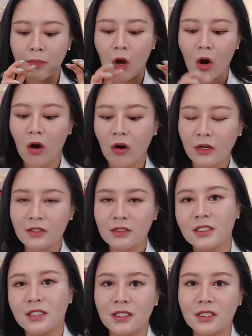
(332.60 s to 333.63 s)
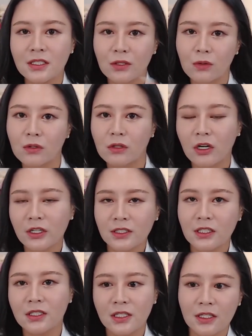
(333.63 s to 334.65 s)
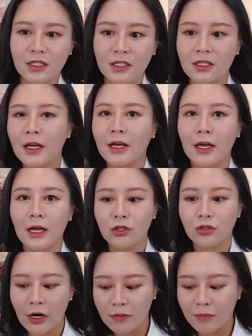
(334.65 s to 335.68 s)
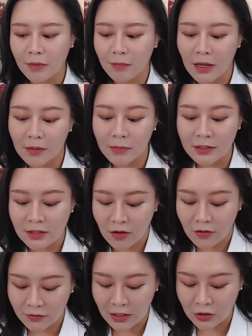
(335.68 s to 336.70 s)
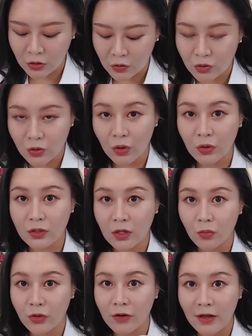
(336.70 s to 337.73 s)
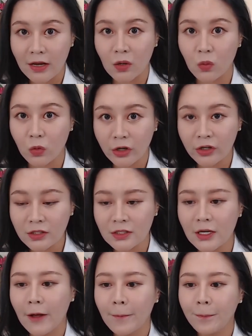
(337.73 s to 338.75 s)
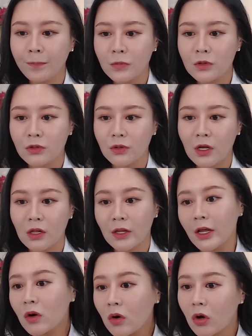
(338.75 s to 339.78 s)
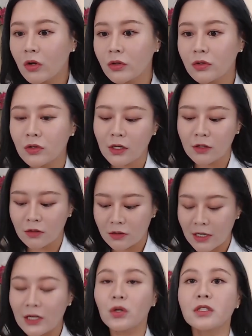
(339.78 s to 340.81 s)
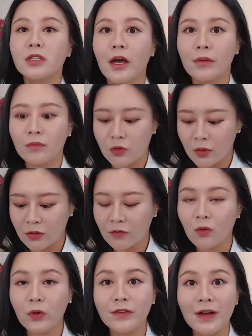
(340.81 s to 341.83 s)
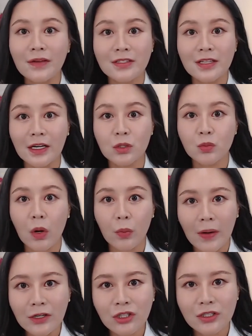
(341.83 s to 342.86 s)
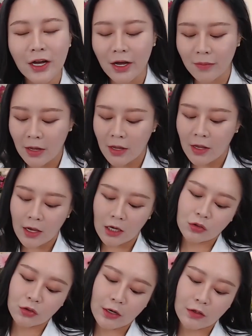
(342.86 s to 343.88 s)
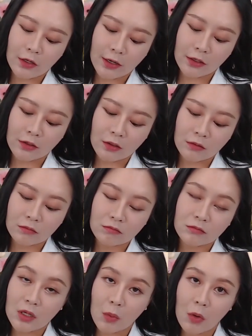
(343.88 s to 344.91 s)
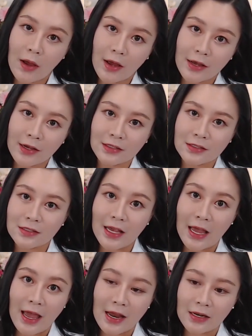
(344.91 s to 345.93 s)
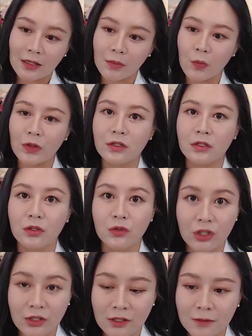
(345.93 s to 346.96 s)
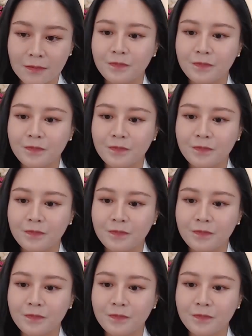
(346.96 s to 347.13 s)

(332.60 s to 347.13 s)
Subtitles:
RT or RCT, and try to make myself get used to those abbreviated words so that later on you can take your time during the 45 seconds preparation time and try to summarize and come up with the solutions.